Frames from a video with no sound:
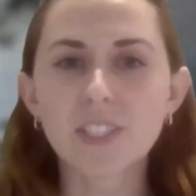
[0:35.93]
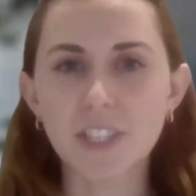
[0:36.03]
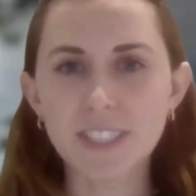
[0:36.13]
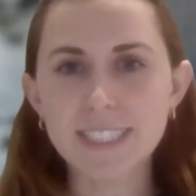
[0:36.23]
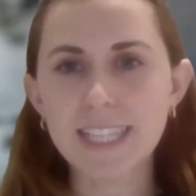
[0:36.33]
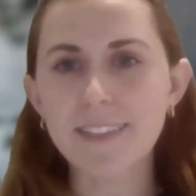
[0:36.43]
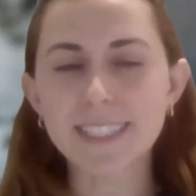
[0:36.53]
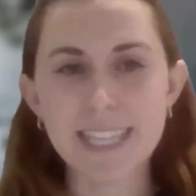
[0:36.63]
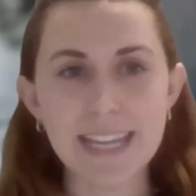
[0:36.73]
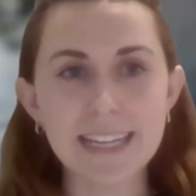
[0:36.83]
So to set the
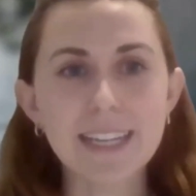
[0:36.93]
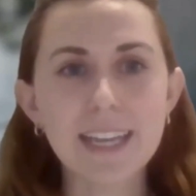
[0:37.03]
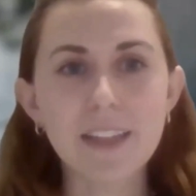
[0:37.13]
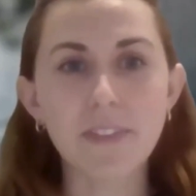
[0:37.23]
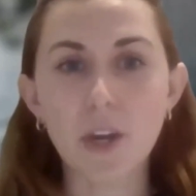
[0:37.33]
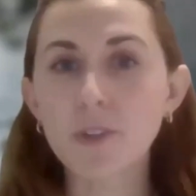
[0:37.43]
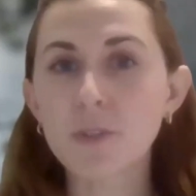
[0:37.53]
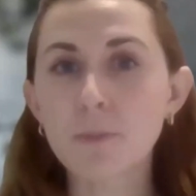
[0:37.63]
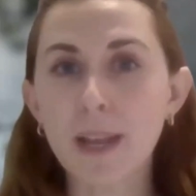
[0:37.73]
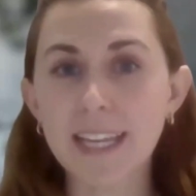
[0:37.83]
scene, the
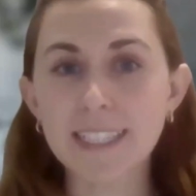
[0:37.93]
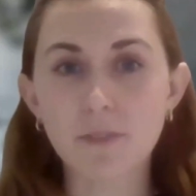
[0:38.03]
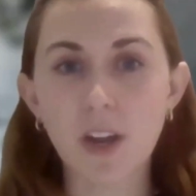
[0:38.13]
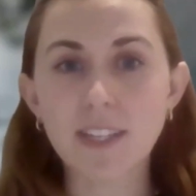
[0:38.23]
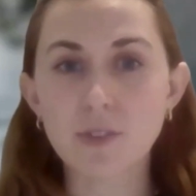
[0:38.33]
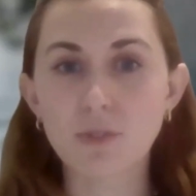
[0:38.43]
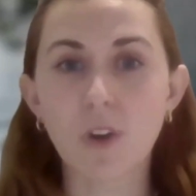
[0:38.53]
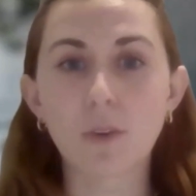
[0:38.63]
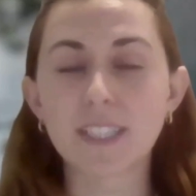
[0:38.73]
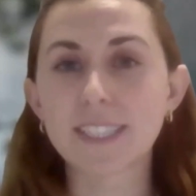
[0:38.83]
ocean plays a vital
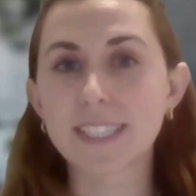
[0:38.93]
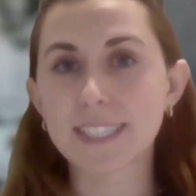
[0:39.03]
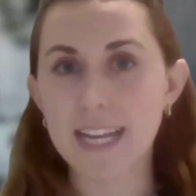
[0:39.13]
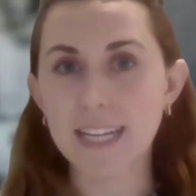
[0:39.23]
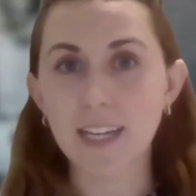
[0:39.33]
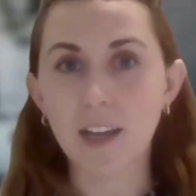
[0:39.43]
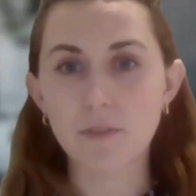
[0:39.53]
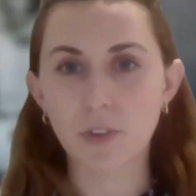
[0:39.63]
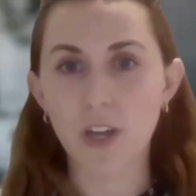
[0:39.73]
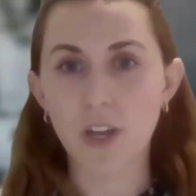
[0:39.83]
role in sustaining
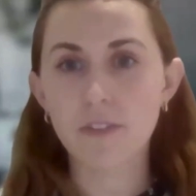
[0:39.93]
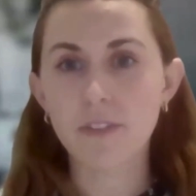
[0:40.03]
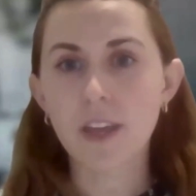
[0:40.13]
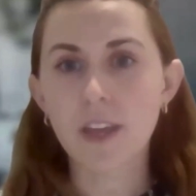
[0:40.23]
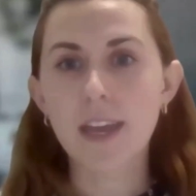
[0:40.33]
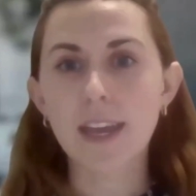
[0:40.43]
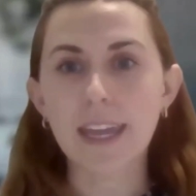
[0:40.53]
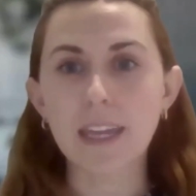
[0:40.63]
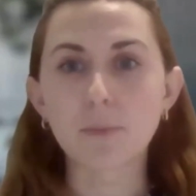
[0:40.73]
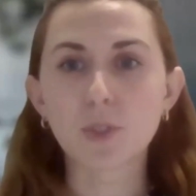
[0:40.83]
life on Earth.
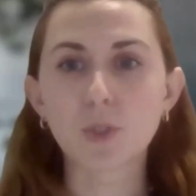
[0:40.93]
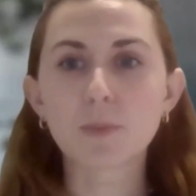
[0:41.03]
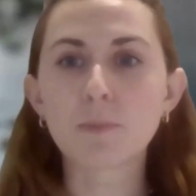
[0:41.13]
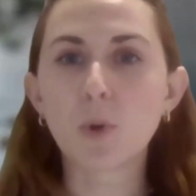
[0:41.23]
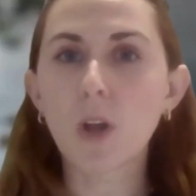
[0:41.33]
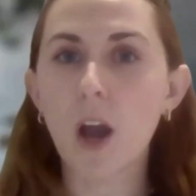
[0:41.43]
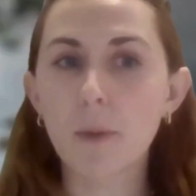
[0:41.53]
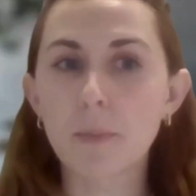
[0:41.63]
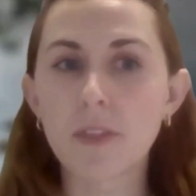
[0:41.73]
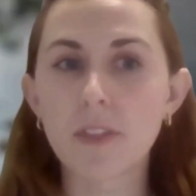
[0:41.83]
It absorbs more
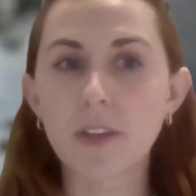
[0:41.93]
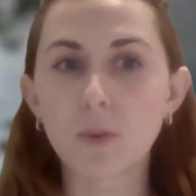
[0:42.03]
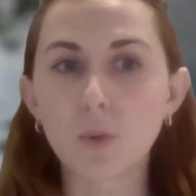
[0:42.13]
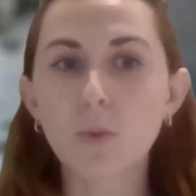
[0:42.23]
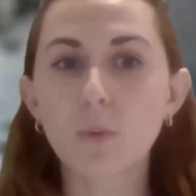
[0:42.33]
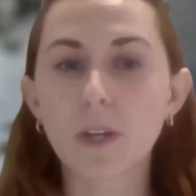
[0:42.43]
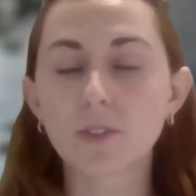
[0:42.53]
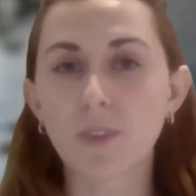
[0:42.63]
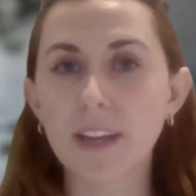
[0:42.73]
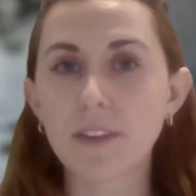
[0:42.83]
carbon than all the
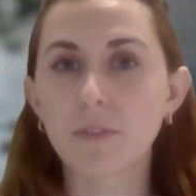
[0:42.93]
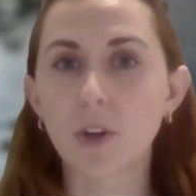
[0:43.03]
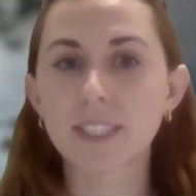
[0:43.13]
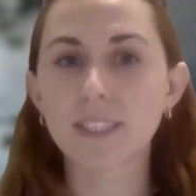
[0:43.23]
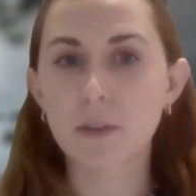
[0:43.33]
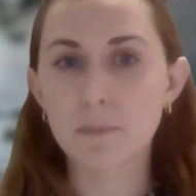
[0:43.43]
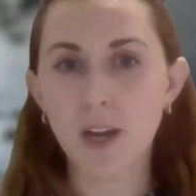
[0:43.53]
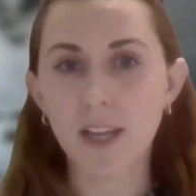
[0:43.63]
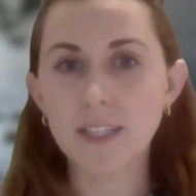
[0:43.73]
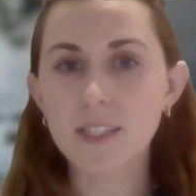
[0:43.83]
world's rainforests
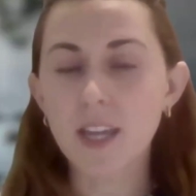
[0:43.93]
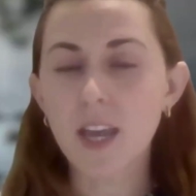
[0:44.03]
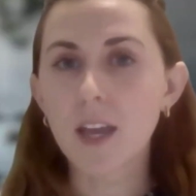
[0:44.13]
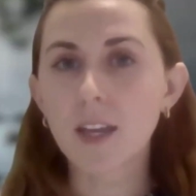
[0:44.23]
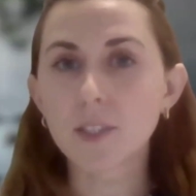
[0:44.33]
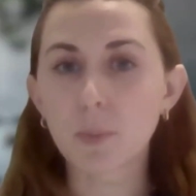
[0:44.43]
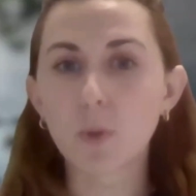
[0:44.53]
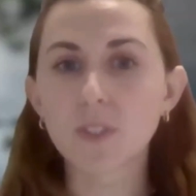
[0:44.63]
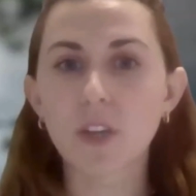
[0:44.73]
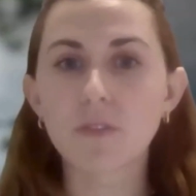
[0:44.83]
combined,
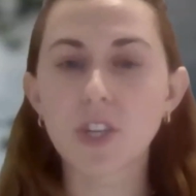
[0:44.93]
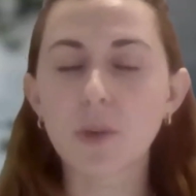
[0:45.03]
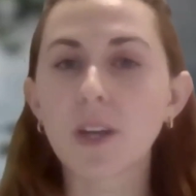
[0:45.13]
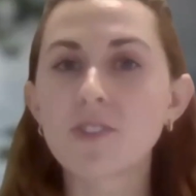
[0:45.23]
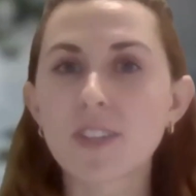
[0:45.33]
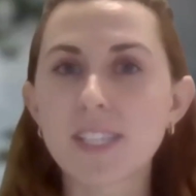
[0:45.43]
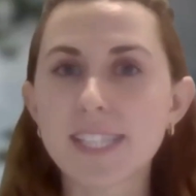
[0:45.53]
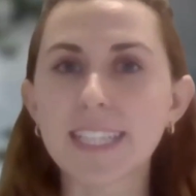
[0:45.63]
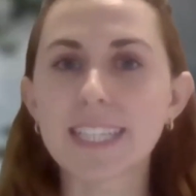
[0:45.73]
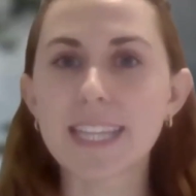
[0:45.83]
supports over
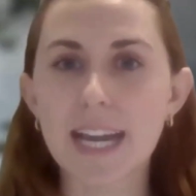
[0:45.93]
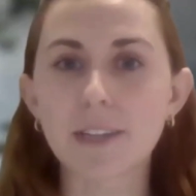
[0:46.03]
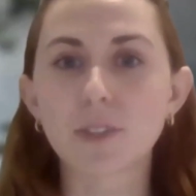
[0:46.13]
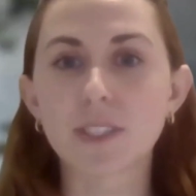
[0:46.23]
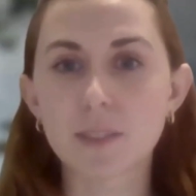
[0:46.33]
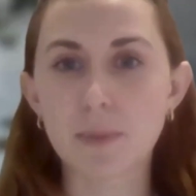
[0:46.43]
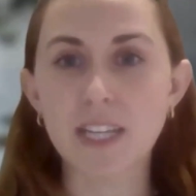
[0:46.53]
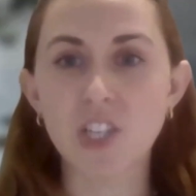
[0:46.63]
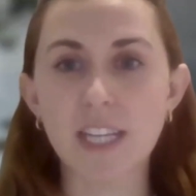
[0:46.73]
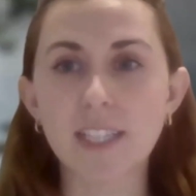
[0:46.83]
260,000
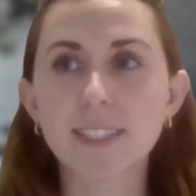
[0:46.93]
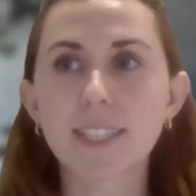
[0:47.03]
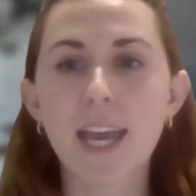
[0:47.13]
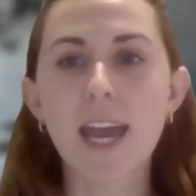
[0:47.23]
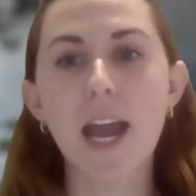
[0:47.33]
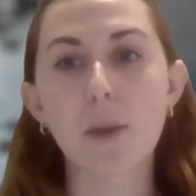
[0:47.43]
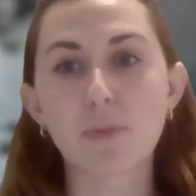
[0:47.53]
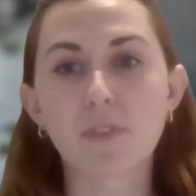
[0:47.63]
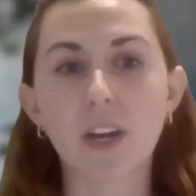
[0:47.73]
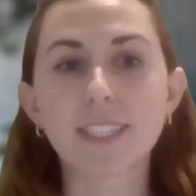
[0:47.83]
species,
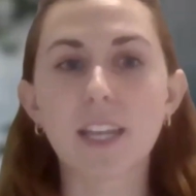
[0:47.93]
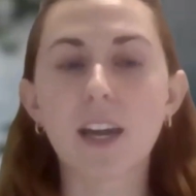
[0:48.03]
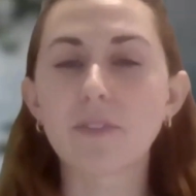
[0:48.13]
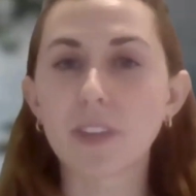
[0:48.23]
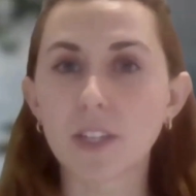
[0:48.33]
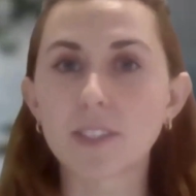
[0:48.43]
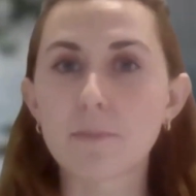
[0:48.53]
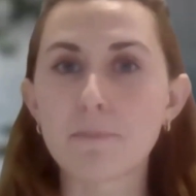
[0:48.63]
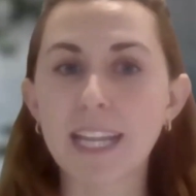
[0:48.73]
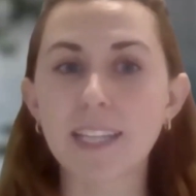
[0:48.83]
and provides livelihoods
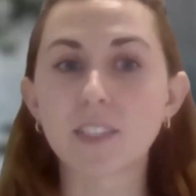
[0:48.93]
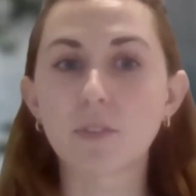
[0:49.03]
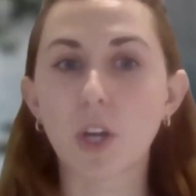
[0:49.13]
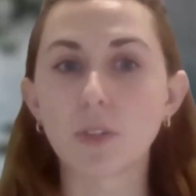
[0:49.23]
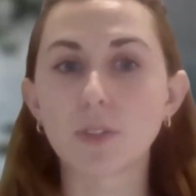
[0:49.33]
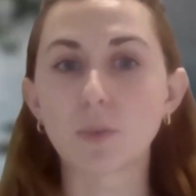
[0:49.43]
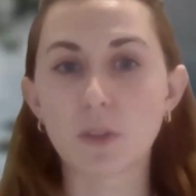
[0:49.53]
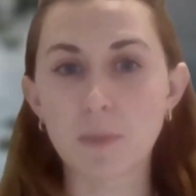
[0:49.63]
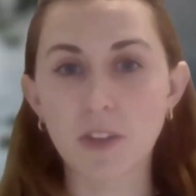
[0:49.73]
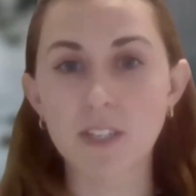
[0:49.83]
to millions of coastal
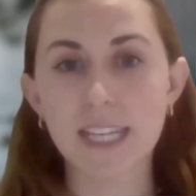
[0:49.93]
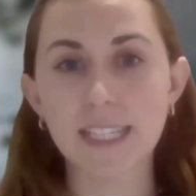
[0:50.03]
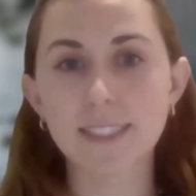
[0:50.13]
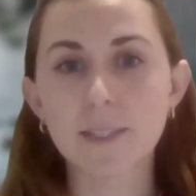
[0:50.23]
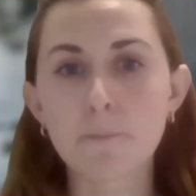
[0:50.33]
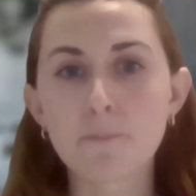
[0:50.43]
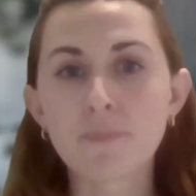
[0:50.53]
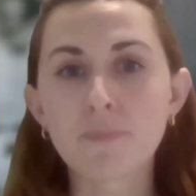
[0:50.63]
communities.